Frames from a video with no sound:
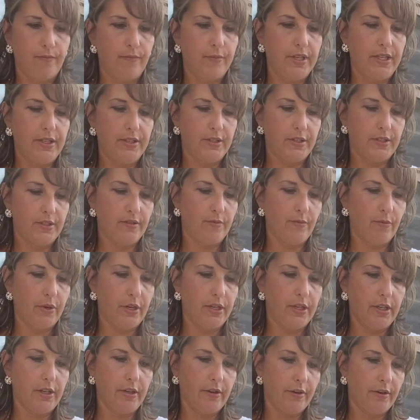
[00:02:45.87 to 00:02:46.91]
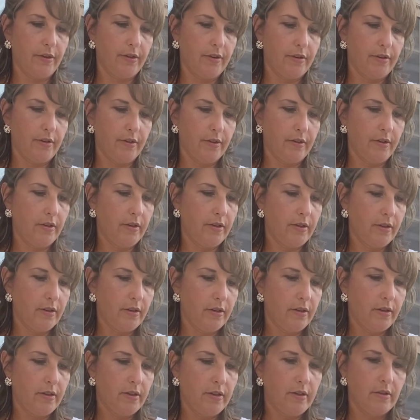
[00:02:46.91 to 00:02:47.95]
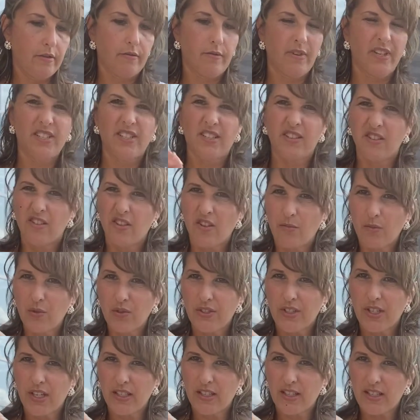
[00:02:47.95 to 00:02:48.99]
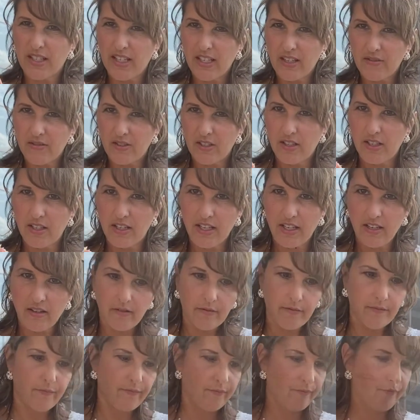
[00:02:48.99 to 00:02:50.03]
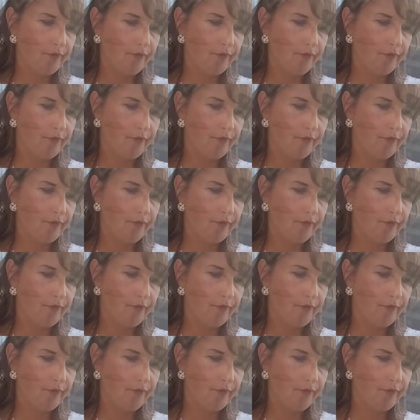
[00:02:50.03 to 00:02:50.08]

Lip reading: pieces of bread here, right till it almost gets down to the nail.